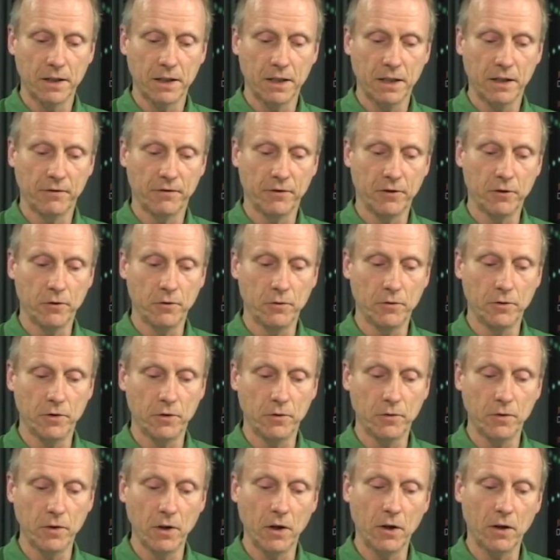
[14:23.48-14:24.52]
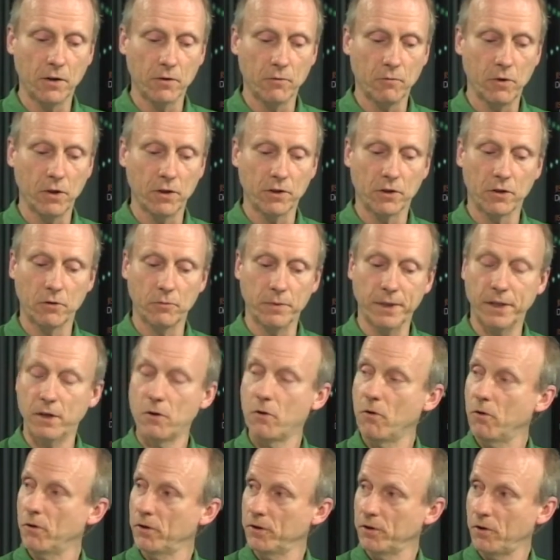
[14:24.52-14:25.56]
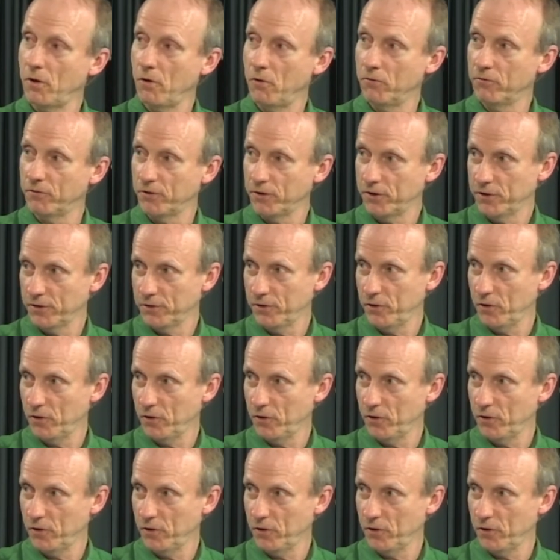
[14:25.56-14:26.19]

If you do not want to record over